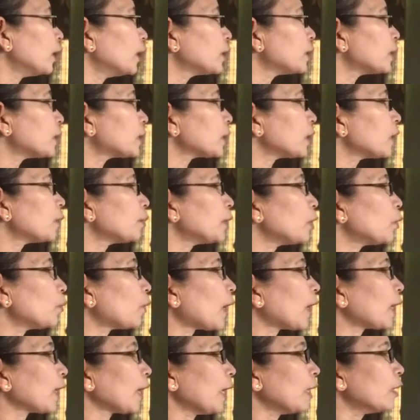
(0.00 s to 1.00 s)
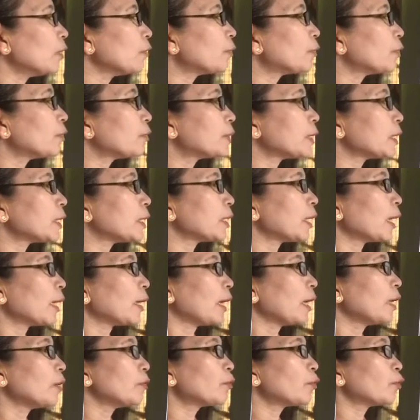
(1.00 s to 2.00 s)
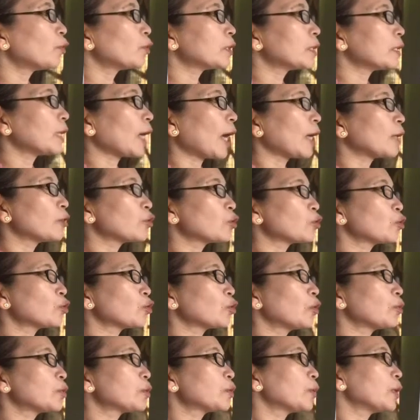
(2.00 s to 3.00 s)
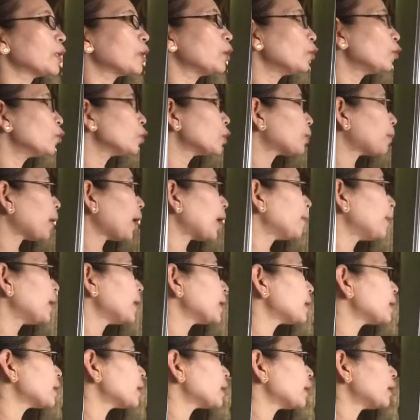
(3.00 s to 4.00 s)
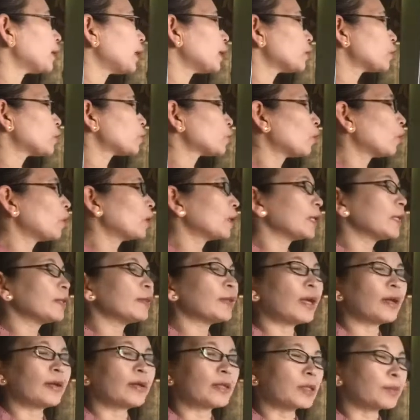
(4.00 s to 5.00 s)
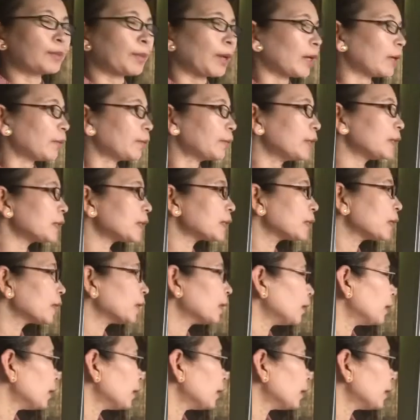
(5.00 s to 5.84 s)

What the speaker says: Determine why N15 and N14 isotopes were used by Meselson and Stahl in their experiment.